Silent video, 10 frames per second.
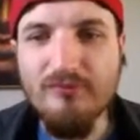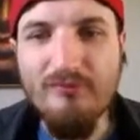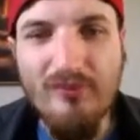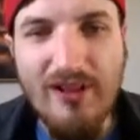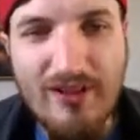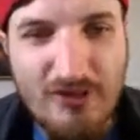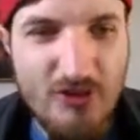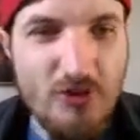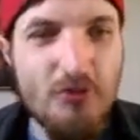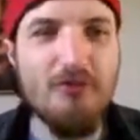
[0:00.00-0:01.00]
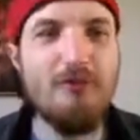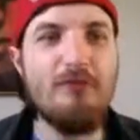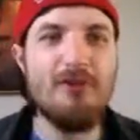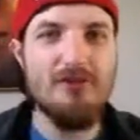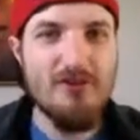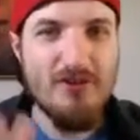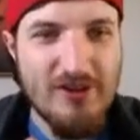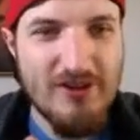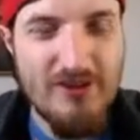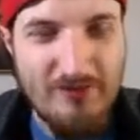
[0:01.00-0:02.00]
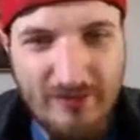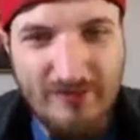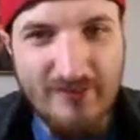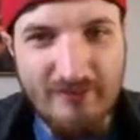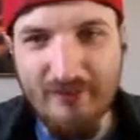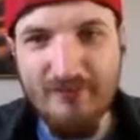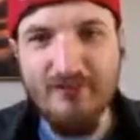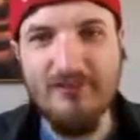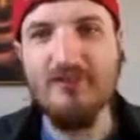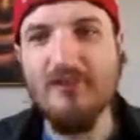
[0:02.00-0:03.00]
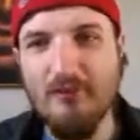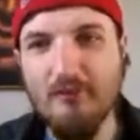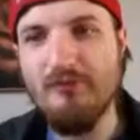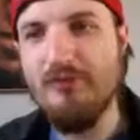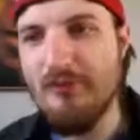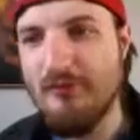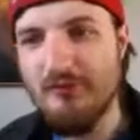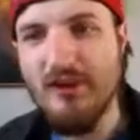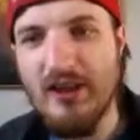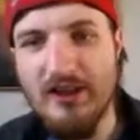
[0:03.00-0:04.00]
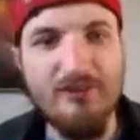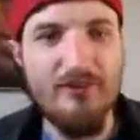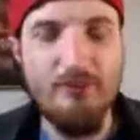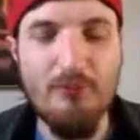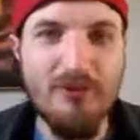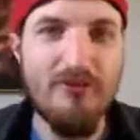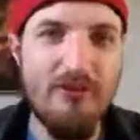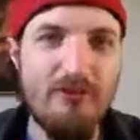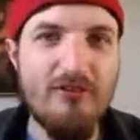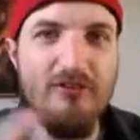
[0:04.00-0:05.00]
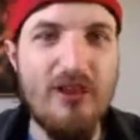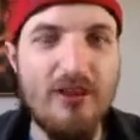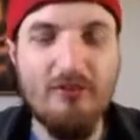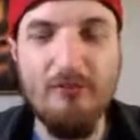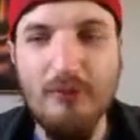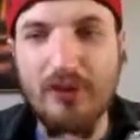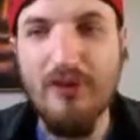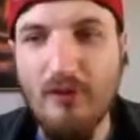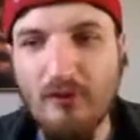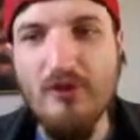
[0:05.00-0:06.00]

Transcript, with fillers: It's a shortened version of the TV series with new actors because the original actors were getting old.